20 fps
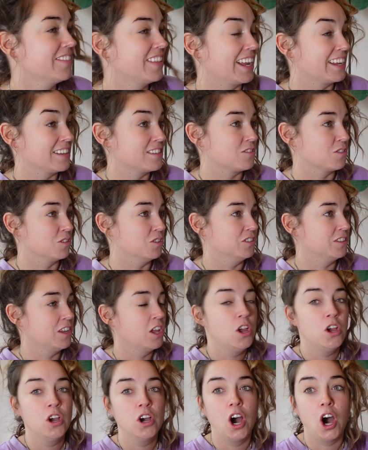Thanks, Dawn.
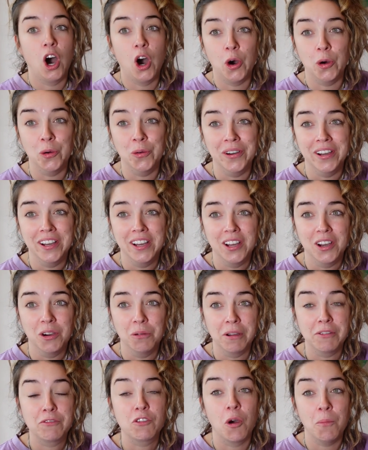Oh,
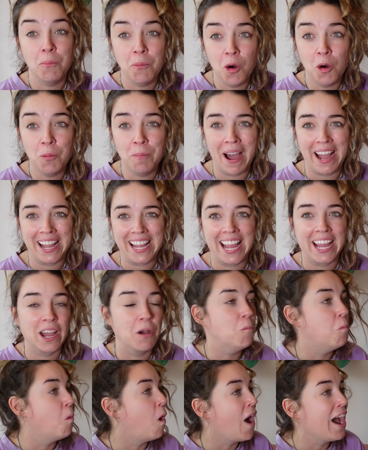we've got more
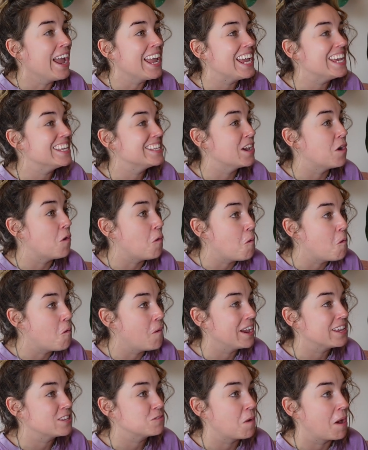banging. Why is it
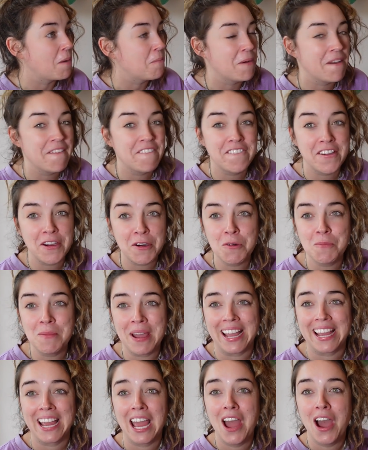always when we're
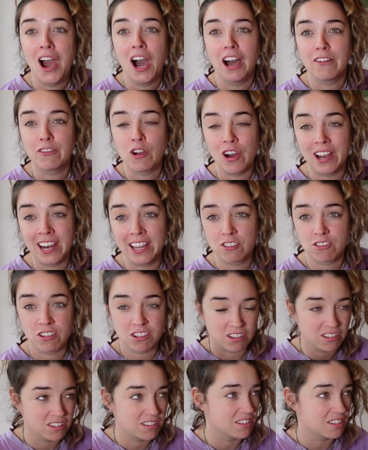filming? I've got electricians.